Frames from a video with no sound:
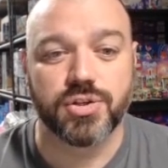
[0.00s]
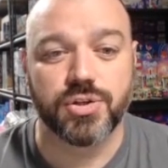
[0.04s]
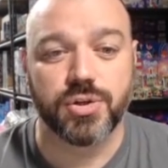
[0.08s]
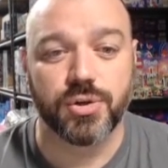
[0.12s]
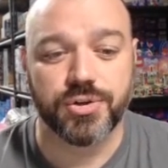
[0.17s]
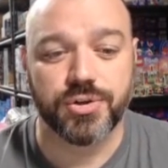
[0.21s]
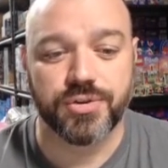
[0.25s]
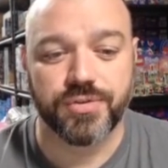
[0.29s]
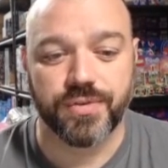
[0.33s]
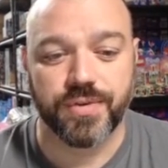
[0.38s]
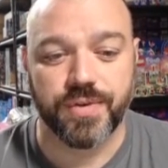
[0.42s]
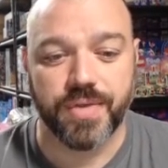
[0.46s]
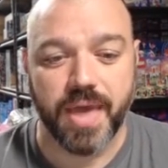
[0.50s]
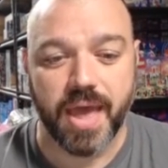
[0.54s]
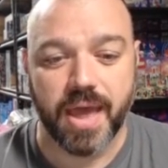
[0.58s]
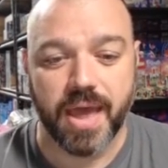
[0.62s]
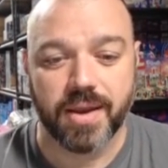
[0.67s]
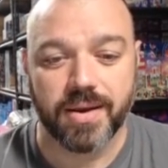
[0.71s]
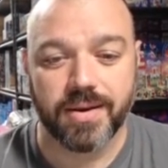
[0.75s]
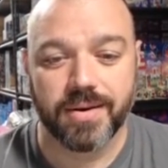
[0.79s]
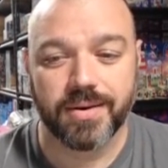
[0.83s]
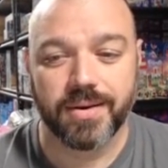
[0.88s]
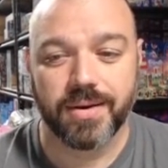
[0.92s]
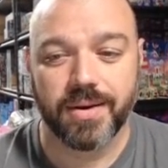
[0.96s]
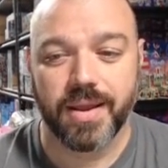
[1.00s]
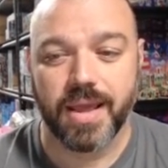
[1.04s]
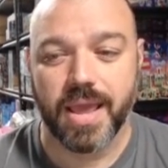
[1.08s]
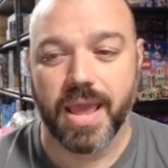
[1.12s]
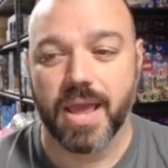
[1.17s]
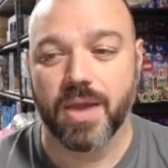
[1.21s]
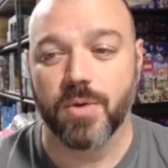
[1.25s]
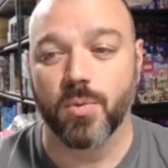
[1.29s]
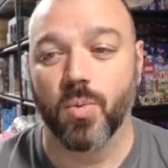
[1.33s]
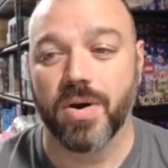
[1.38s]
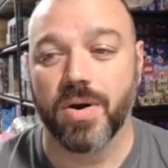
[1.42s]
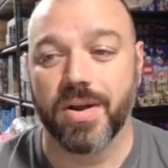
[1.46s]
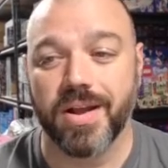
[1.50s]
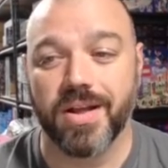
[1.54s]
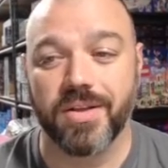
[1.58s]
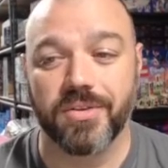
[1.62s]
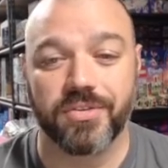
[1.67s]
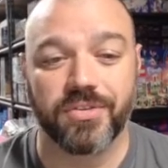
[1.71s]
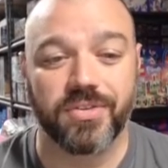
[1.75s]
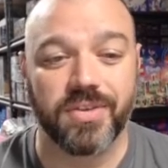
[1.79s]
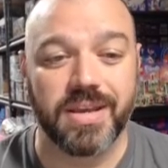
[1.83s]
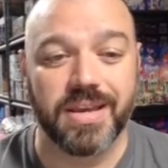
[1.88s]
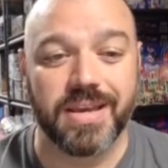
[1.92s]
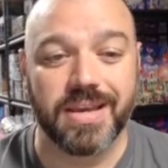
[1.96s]
search for that. And what I'll
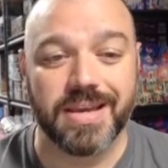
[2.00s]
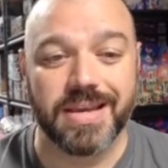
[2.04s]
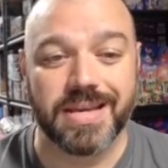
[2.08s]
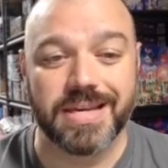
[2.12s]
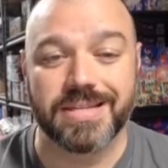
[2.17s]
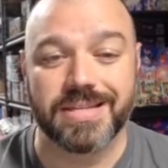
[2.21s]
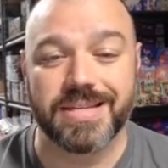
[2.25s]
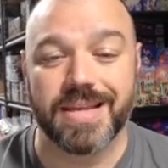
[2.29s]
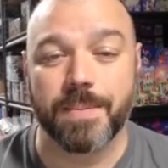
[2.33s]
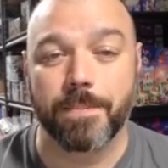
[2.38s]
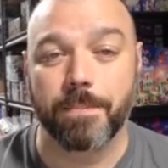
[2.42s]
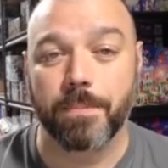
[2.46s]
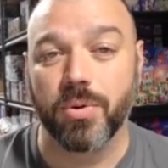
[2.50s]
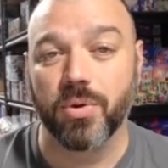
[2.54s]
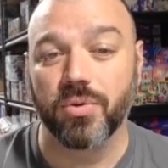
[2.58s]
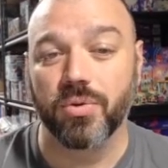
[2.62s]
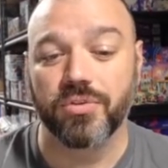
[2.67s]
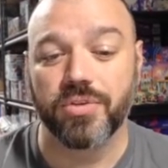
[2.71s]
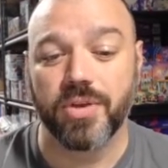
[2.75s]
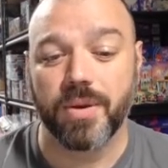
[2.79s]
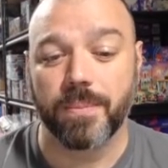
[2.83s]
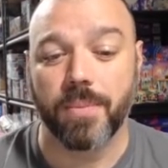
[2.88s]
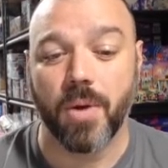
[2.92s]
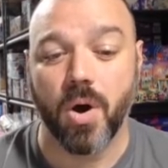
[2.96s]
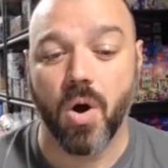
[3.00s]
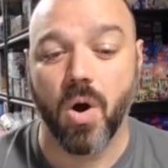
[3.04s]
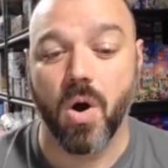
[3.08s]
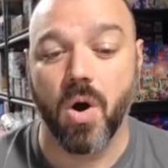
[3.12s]
see is it pulls up